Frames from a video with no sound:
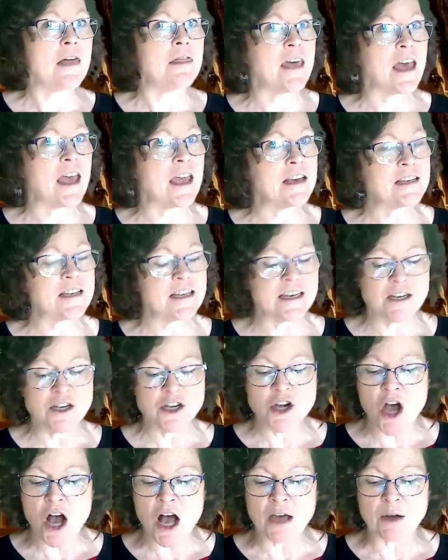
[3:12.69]
they did
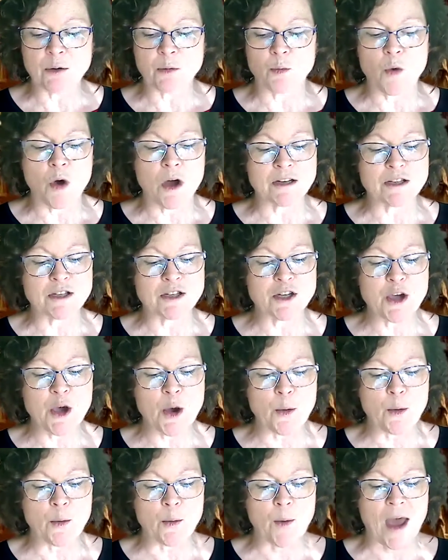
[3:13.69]
not want to
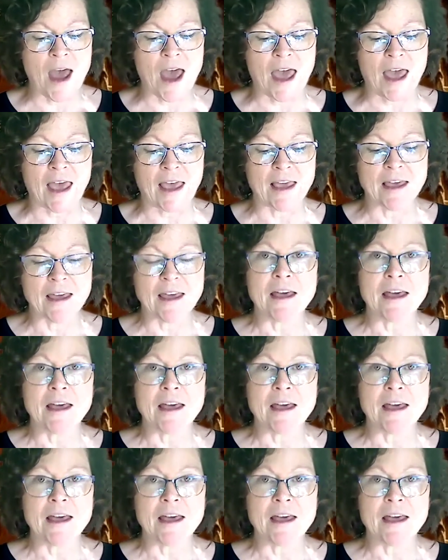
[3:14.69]
go away.